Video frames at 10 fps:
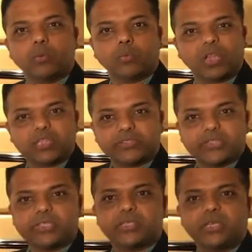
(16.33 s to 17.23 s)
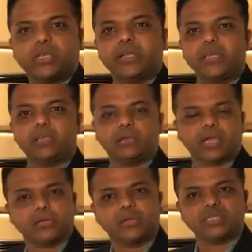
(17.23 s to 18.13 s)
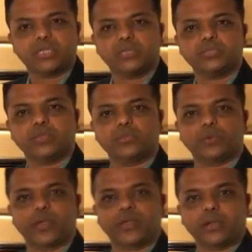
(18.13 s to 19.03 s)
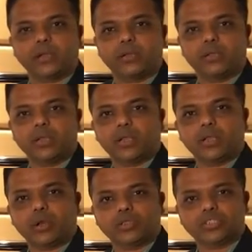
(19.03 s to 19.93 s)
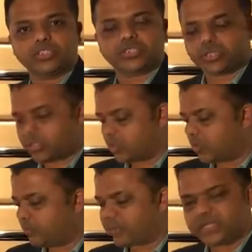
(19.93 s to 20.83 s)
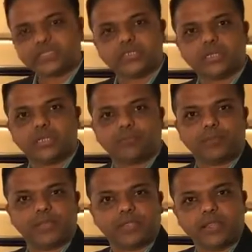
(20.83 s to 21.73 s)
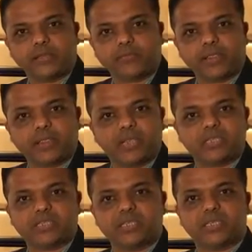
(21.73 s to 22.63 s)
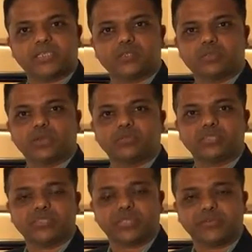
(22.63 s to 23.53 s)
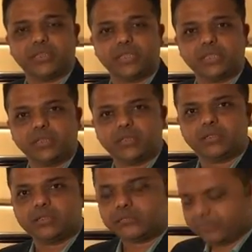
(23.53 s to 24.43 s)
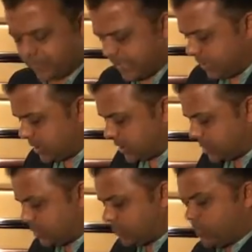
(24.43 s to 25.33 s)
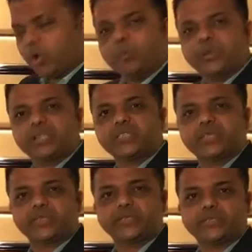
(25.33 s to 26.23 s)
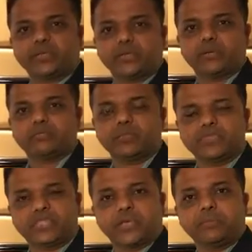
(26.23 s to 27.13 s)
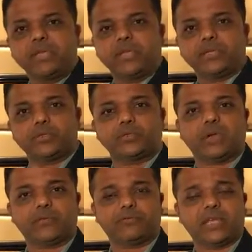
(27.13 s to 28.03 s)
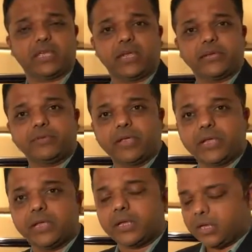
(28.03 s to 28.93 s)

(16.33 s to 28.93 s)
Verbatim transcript: Volansys, a leading IoT solution provider, launched uh, Homebridge uh, plug gateway at C E S two thousand seventeen. So Homebridge is a ZigBee to Wi-Fi gateway